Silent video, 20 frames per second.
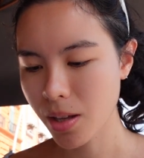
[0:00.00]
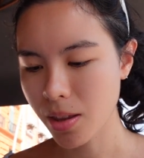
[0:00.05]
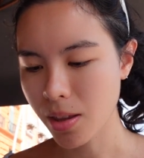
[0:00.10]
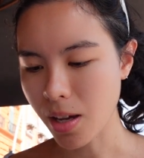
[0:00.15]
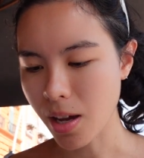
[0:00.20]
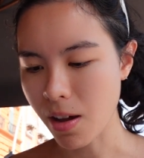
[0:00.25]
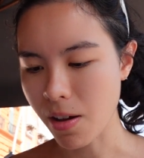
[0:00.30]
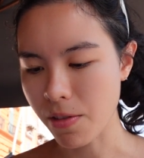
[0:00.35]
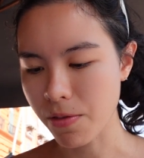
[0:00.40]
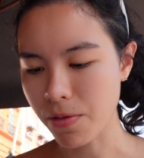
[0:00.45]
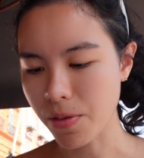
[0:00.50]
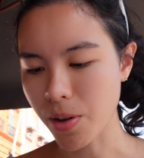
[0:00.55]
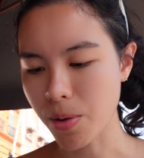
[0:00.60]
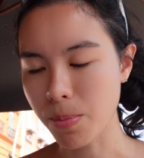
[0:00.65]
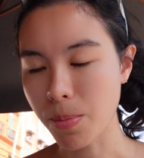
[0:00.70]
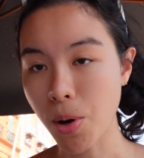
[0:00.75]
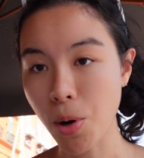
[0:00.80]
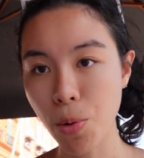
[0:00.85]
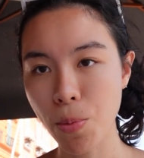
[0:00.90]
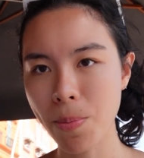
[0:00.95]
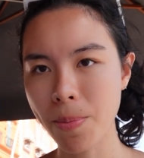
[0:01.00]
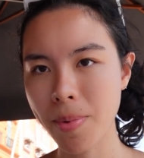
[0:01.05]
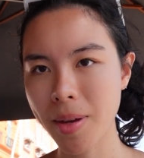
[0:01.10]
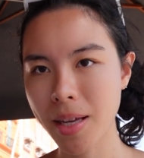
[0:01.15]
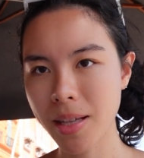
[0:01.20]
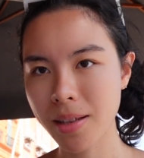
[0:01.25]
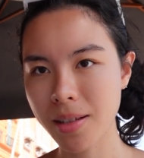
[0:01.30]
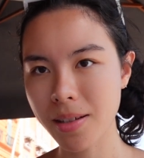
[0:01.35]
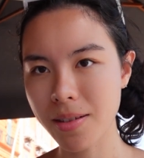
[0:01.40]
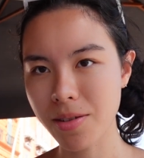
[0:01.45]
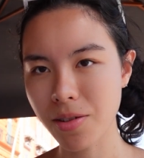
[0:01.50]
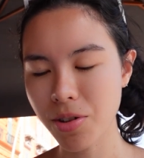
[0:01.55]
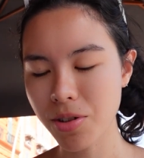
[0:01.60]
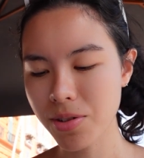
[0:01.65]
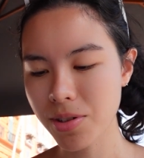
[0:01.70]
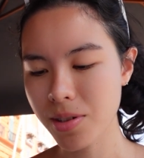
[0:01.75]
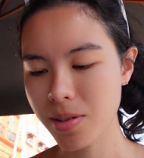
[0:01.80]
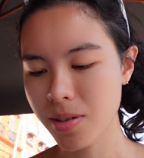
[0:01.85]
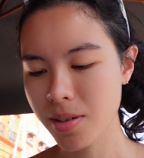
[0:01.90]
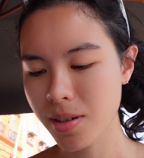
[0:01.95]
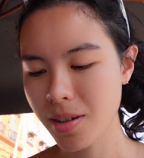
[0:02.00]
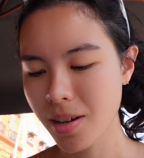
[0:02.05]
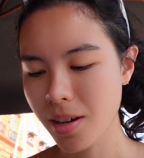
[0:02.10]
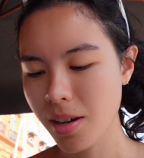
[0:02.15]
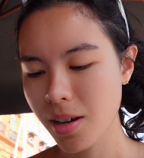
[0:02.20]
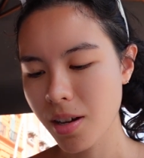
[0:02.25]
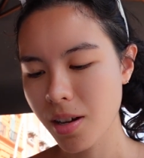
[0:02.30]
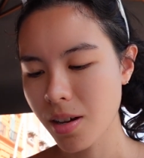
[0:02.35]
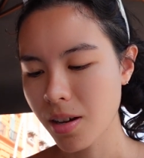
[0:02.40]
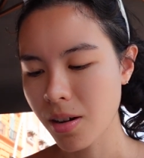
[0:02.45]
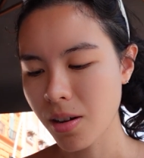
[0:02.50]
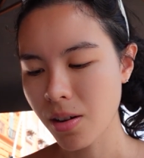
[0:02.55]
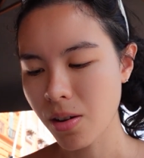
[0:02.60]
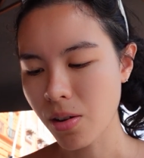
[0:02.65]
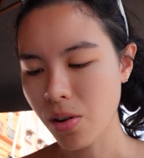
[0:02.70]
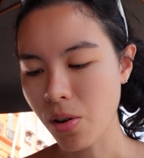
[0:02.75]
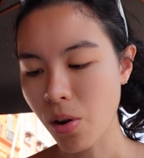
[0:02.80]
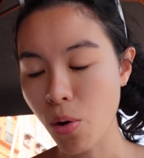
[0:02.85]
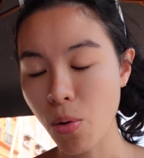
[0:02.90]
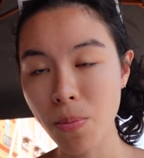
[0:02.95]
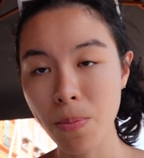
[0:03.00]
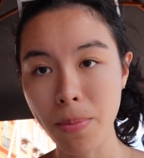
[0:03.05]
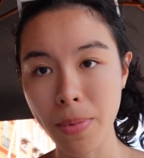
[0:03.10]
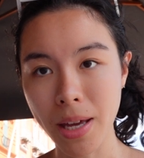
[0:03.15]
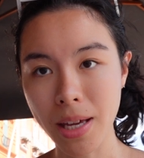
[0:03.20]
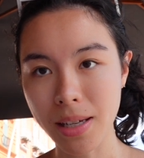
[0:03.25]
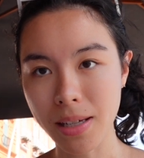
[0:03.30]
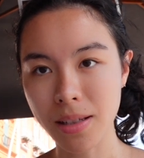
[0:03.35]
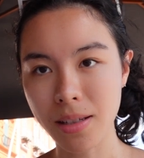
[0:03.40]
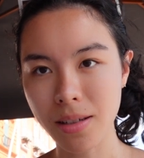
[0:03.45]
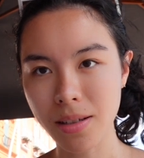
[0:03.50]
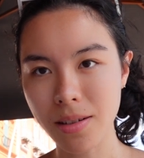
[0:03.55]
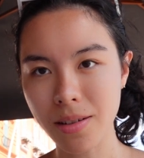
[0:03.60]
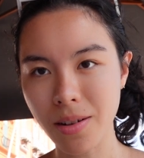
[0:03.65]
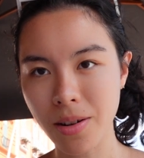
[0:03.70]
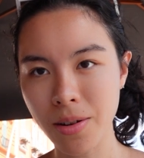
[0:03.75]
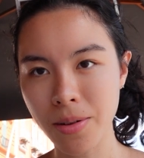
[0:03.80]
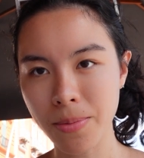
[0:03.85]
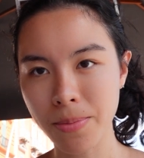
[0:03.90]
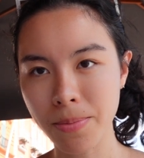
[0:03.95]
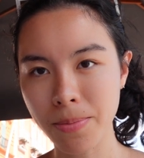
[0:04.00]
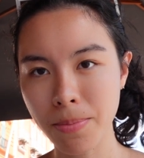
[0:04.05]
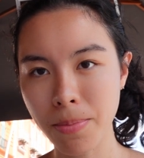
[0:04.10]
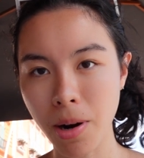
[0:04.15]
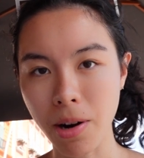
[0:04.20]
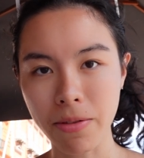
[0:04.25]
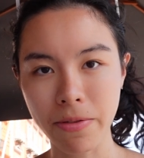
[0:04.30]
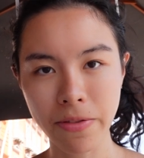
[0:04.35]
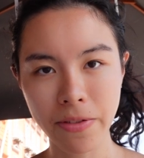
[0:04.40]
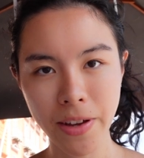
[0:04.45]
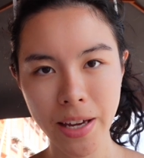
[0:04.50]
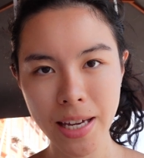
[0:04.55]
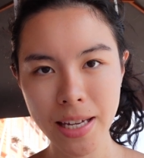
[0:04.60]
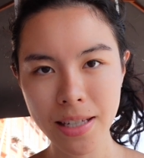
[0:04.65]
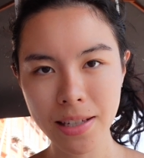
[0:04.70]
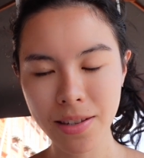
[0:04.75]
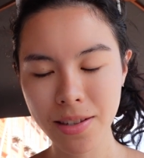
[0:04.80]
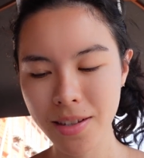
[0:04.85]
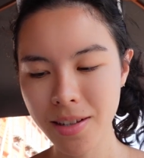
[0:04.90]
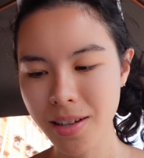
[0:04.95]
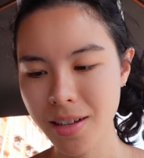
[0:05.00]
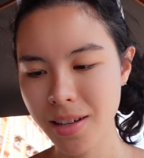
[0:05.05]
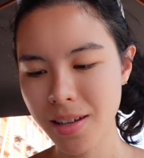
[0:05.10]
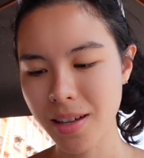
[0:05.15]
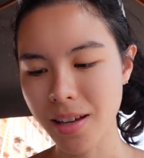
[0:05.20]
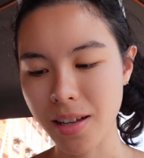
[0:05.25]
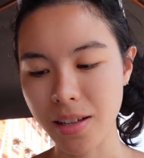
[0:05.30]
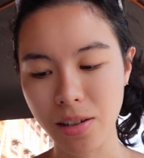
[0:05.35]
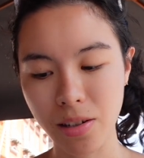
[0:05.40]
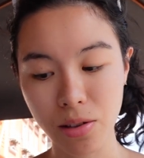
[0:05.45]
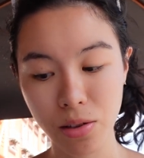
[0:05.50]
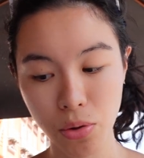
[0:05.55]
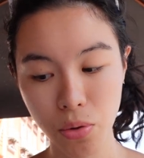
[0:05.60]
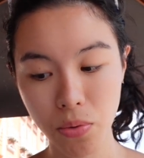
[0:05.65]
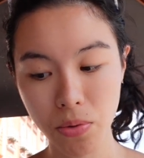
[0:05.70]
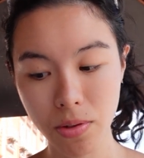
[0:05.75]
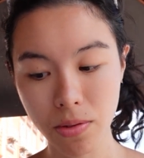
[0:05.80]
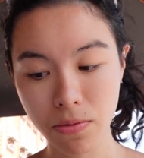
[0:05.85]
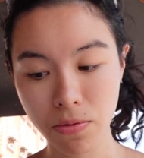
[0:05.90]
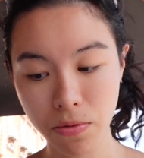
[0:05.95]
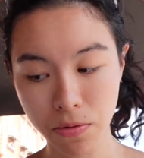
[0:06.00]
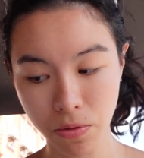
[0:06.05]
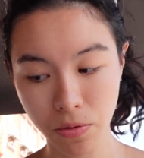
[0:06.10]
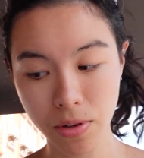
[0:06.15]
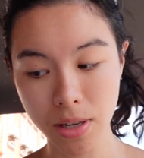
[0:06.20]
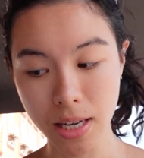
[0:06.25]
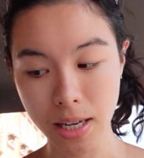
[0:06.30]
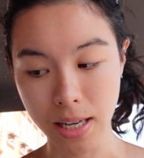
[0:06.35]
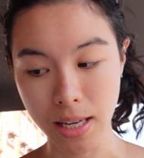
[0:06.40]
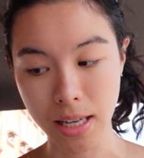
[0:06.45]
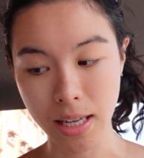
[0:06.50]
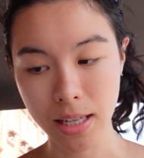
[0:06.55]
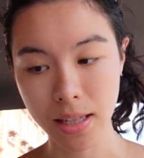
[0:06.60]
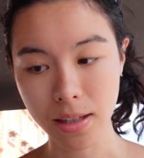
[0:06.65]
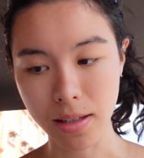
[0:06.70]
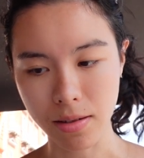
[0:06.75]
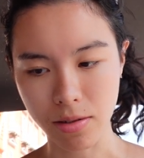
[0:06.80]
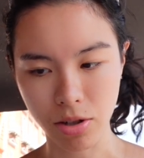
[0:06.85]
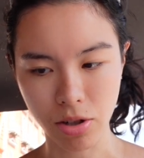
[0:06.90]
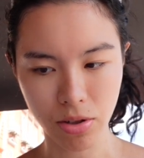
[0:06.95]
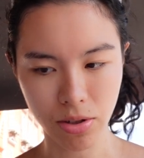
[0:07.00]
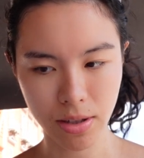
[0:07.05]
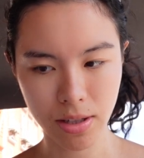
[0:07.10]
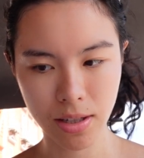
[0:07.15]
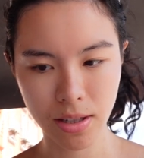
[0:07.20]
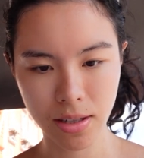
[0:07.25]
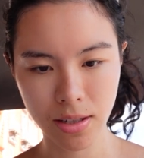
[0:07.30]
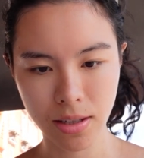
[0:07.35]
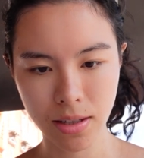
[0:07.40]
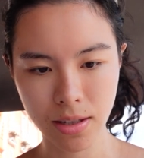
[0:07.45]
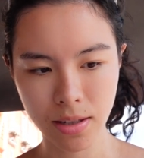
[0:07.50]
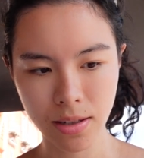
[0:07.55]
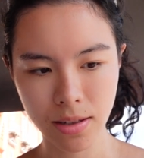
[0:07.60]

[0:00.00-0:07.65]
They have um, homemade desserts, homemade um, parfaits, and gluten-free desserts.